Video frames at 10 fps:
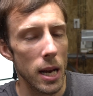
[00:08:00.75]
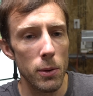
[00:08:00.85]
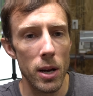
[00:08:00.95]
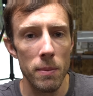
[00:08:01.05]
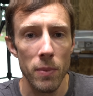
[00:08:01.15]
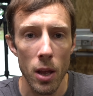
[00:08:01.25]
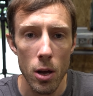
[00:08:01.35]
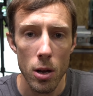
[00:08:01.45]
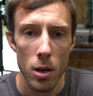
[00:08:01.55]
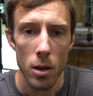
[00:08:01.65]
Anyway,
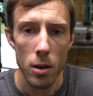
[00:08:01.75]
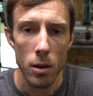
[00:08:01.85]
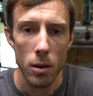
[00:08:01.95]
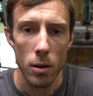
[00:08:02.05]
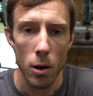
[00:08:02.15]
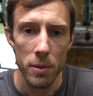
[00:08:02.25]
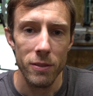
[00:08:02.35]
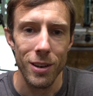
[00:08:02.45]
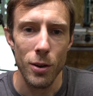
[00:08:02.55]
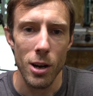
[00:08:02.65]
hope this
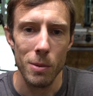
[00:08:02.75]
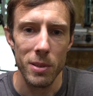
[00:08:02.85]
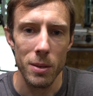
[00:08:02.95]
video helps